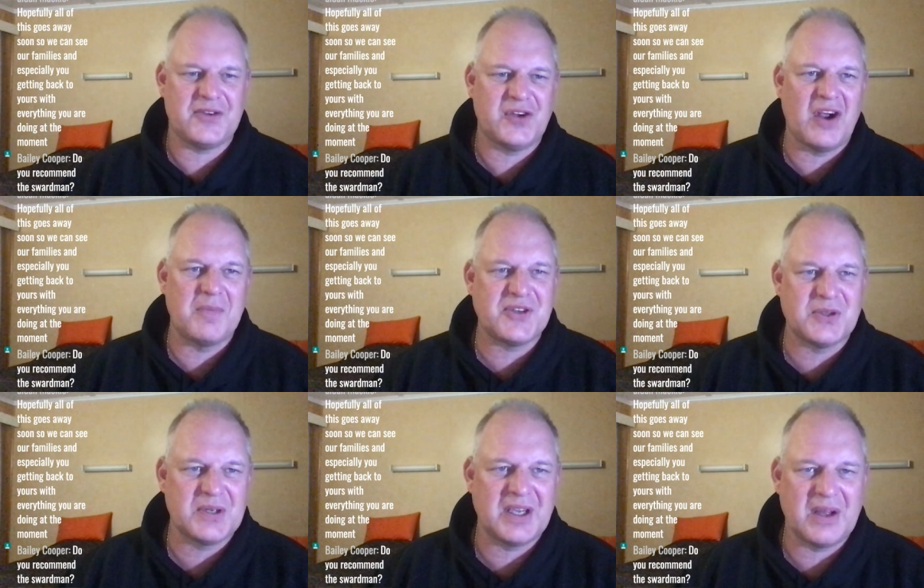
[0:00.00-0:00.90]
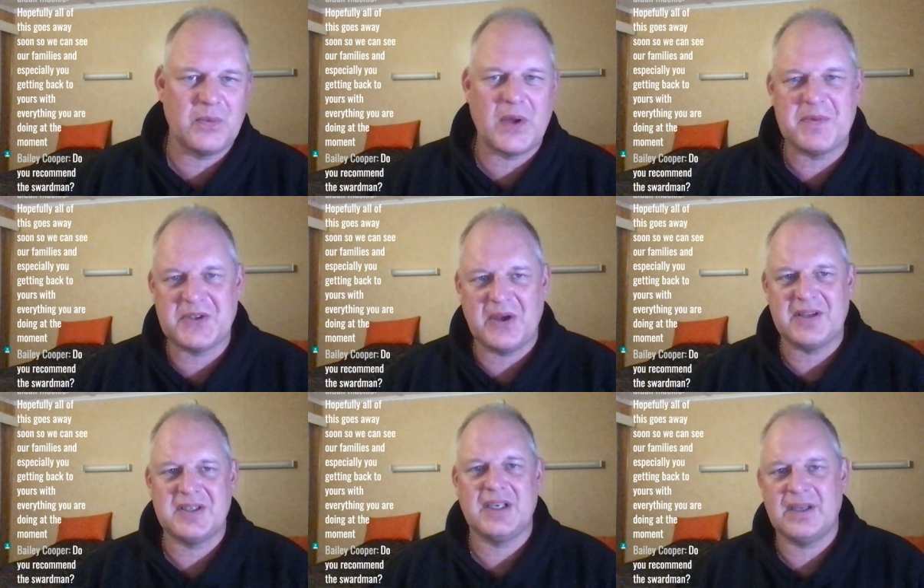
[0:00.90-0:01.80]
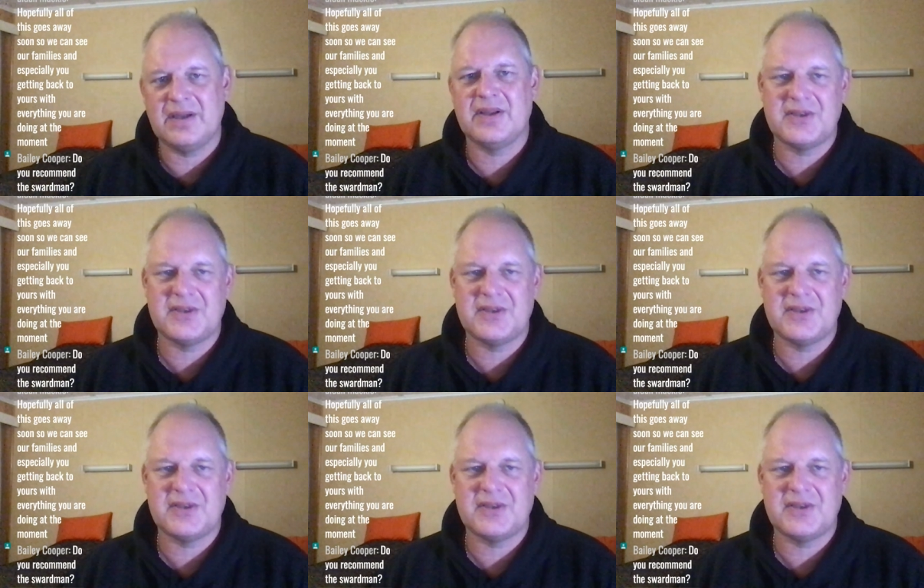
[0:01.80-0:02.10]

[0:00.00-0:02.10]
Sorry, I'm just looking at websites here.